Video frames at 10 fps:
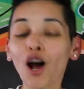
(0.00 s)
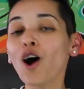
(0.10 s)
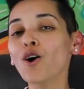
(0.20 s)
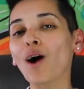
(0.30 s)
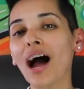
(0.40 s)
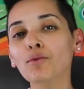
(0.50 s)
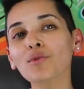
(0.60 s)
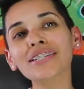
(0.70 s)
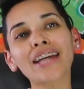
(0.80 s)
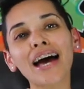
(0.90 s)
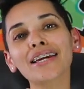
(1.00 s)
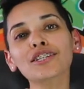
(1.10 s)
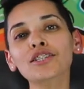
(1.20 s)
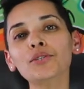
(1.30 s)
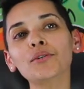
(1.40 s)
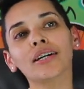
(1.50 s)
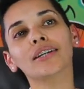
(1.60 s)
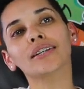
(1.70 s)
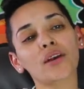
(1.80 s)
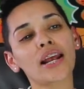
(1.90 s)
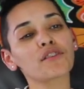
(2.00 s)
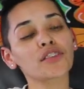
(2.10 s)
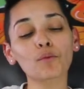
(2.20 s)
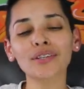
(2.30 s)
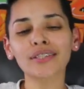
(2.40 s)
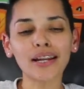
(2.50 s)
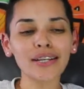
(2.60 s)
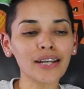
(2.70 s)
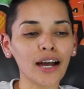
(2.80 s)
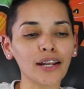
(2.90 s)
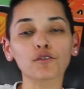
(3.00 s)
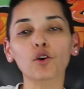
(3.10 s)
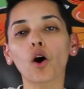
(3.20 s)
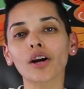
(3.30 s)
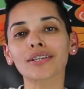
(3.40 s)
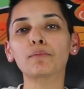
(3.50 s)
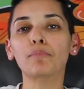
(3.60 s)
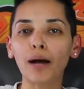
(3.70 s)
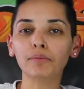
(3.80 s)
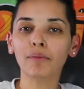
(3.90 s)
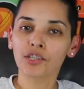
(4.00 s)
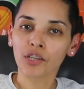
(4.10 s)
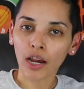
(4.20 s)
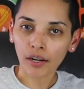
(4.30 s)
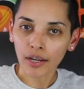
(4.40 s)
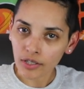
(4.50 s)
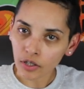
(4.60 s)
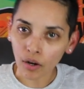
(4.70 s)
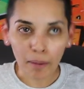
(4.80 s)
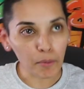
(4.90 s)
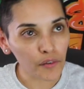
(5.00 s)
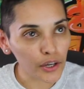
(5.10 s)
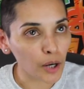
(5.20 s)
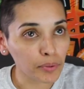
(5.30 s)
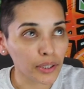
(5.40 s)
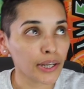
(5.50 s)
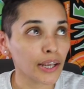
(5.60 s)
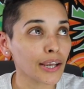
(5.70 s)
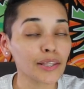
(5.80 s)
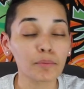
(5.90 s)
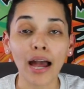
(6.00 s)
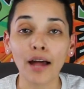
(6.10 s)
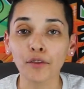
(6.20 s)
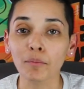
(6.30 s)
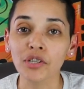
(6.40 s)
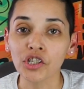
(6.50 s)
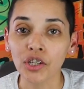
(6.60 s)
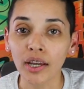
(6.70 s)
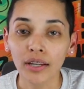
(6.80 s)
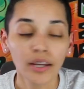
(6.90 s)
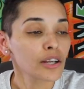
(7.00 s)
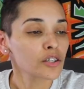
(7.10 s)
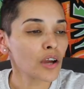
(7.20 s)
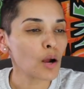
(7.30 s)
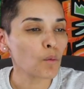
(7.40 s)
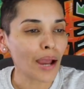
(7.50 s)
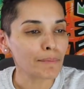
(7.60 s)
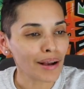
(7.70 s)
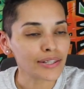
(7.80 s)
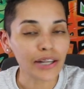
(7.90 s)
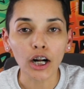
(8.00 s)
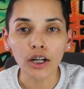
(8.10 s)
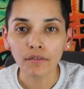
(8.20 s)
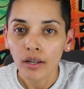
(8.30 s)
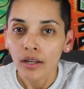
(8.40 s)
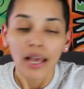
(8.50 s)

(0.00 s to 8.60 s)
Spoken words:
know. I was not into it. When everything was said and done, of course, he popped my cherry. So I'm over here bleeding in the bathroom and shit, trying to wipe myself